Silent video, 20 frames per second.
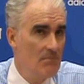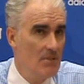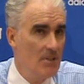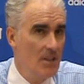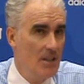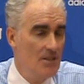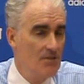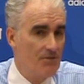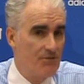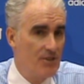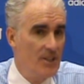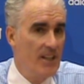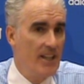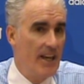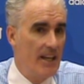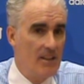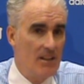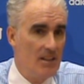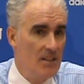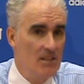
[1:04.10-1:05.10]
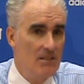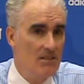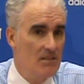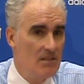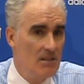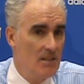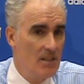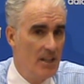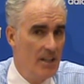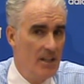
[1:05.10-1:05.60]
He's a freak athlete,
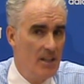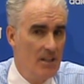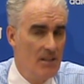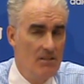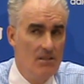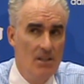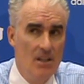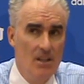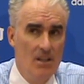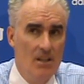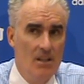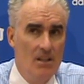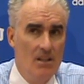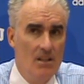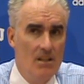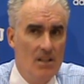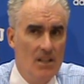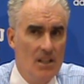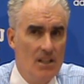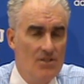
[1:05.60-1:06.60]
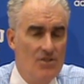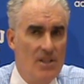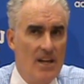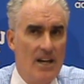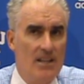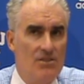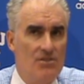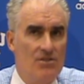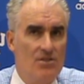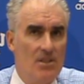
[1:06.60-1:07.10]
and he's
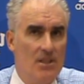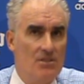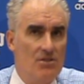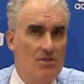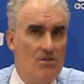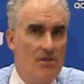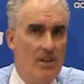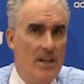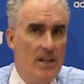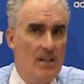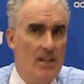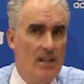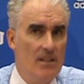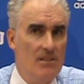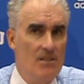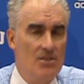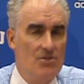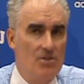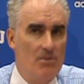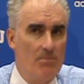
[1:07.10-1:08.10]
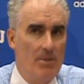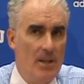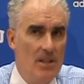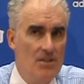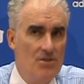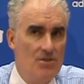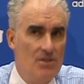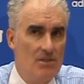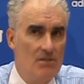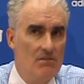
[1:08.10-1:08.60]
got such great
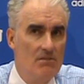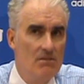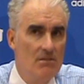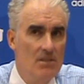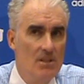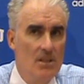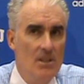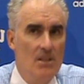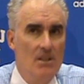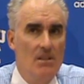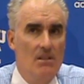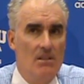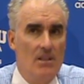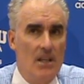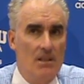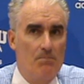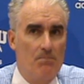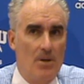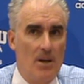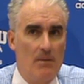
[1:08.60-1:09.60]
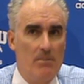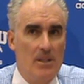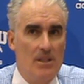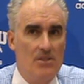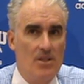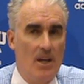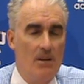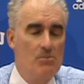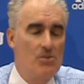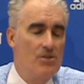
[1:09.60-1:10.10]
anticipation that probably at
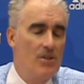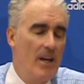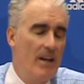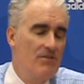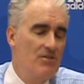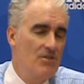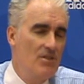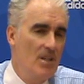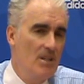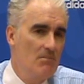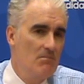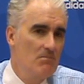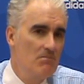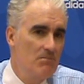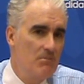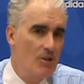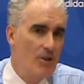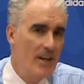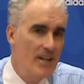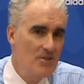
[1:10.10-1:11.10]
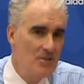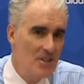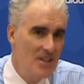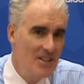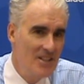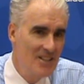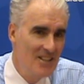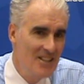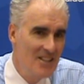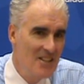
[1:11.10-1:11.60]
times drives Tim crazy
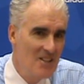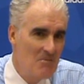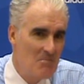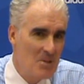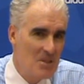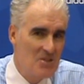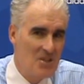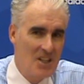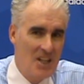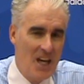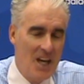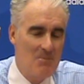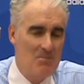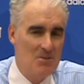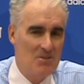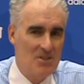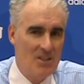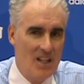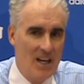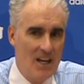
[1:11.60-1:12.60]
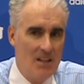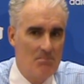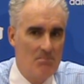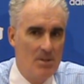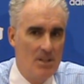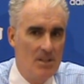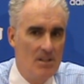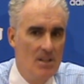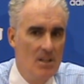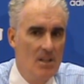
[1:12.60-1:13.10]
because he gambles a lot,
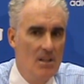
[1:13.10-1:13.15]
but